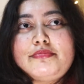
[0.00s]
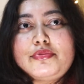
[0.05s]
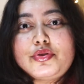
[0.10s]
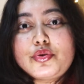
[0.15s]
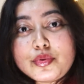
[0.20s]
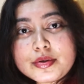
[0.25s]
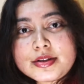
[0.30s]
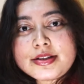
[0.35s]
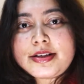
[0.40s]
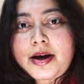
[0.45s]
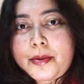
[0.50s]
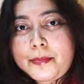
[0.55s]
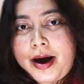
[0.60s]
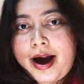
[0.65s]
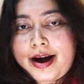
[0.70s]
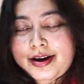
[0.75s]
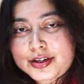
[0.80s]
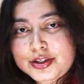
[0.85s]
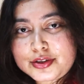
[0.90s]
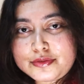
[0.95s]
do some
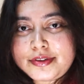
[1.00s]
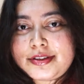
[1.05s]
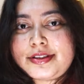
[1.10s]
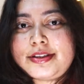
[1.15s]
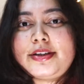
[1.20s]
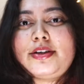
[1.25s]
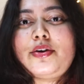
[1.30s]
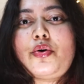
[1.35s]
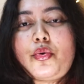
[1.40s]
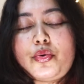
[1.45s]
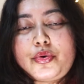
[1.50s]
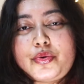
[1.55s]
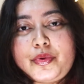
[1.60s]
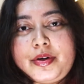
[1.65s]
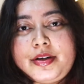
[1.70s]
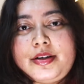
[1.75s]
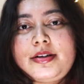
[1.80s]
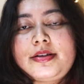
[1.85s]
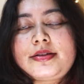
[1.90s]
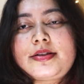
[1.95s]
activity on
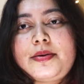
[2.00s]
Twitter,